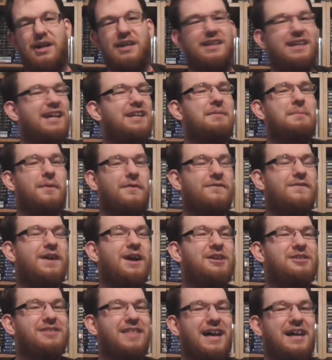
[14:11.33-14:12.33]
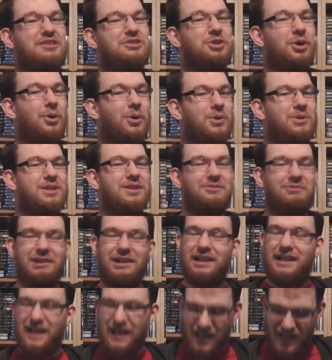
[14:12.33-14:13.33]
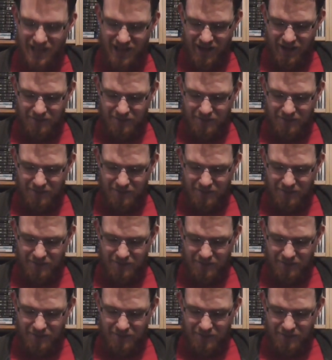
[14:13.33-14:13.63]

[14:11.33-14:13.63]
I kind of preferred that tone, really.